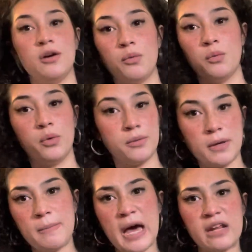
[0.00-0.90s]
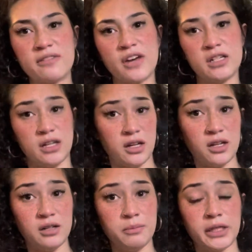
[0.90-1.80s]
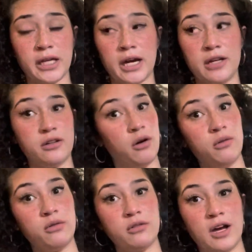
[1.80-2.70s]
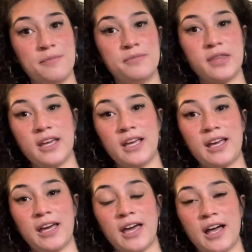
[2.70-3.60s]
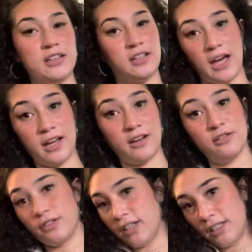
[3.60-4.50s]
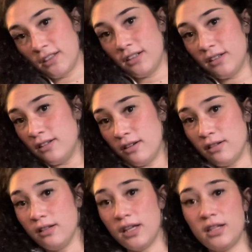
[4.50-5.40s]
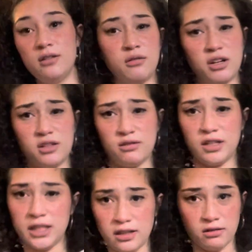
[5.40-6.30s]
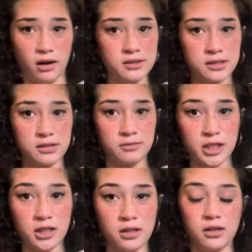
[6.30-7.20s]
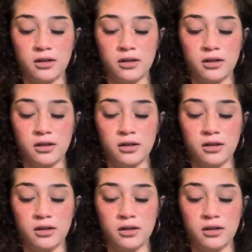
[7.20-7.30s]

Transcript: Wouldn't be bad if I did, but like I don't. I'm like hella, I go for like the good girl. Like you don't want to do anything gross to me.